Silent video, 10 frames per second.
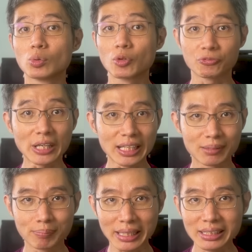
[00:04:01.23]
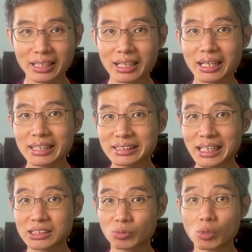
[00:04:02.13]
With that in mind, let's
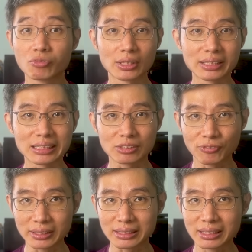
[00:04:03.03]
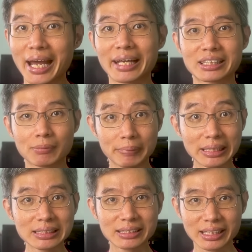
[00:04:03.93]
start with the needs first. And the
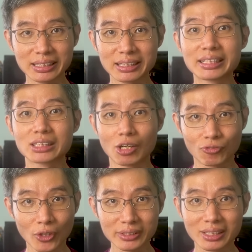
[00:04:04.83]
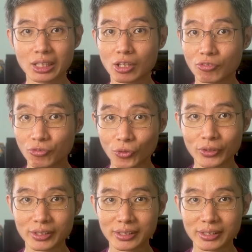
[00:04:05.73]
biggest need is, of course, food.